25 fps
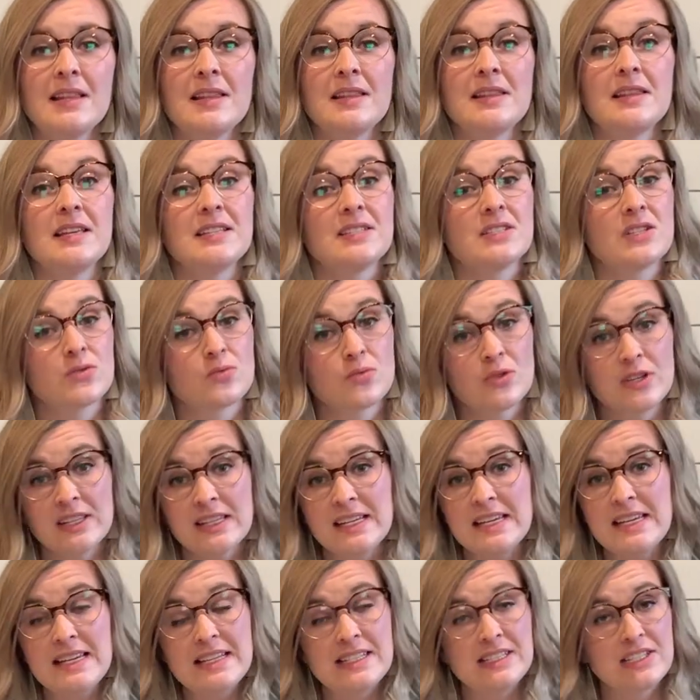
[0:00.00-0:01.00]
This is really
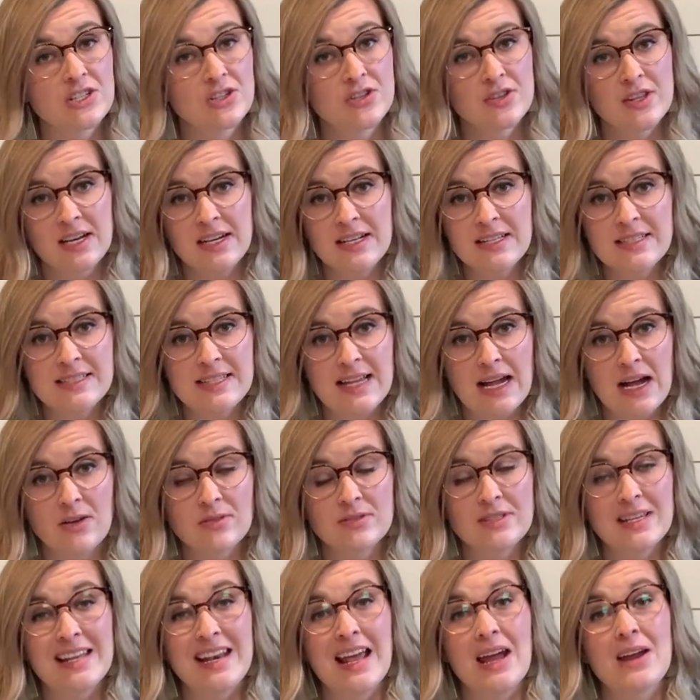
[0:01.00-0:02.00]
easier than it
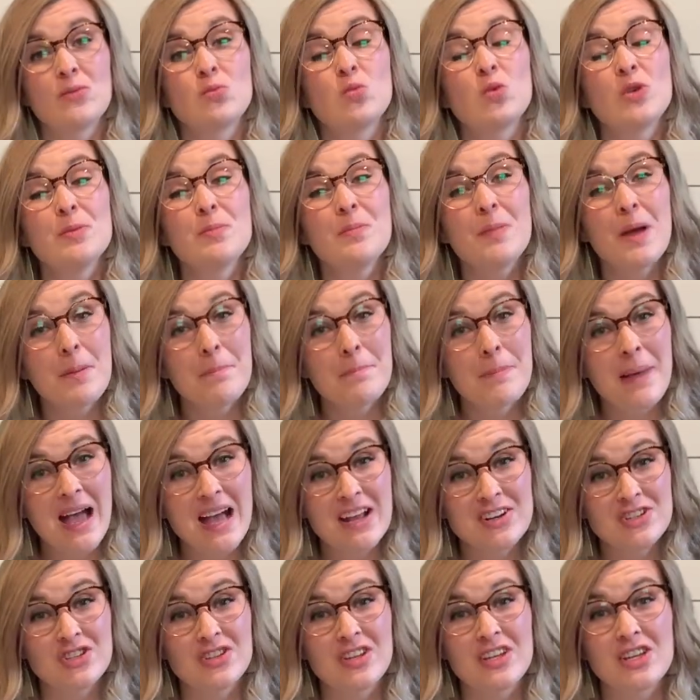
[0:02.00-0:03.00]
sounds, and I would
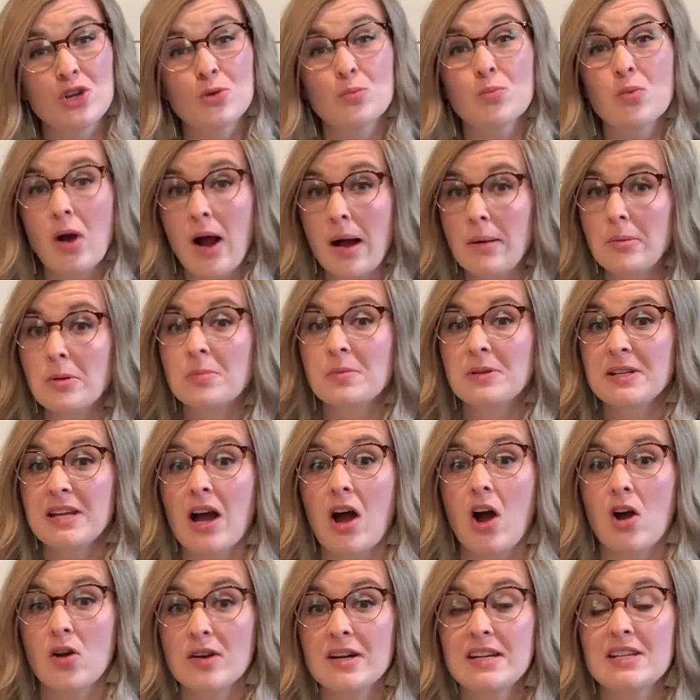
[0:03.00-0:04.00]
imagine that you're probably
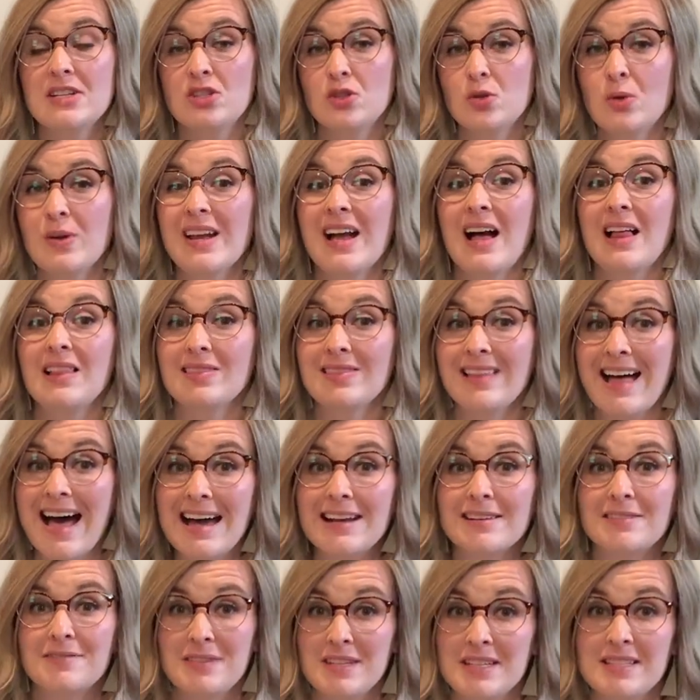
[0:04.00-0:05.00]
already doing a lot
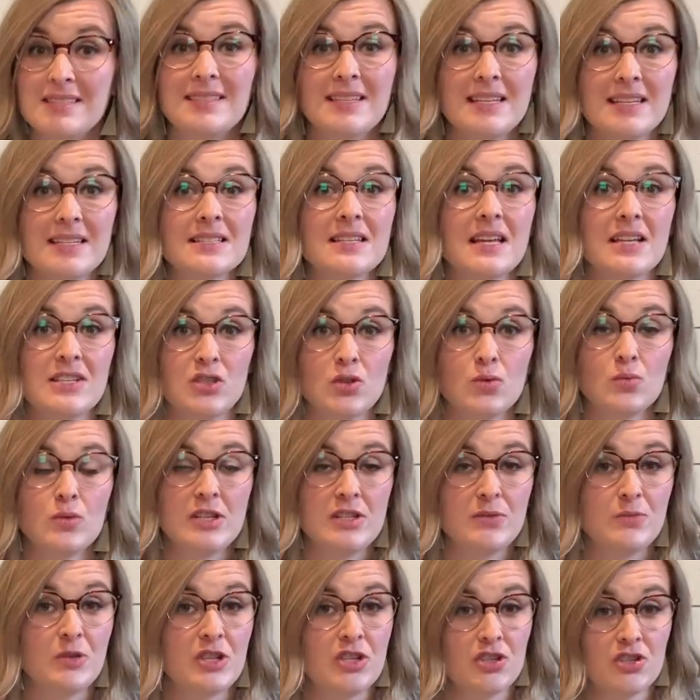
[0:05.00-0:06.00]
of these things as you
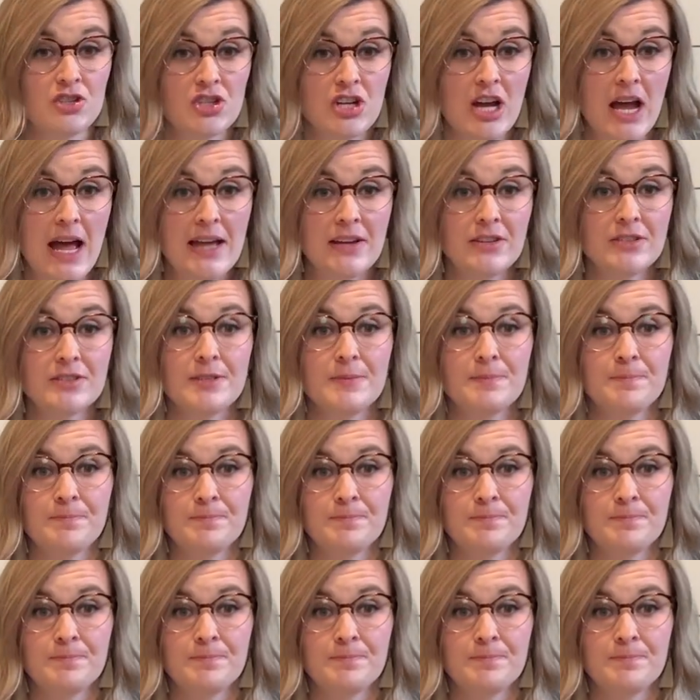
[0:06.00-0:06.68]
read with your child.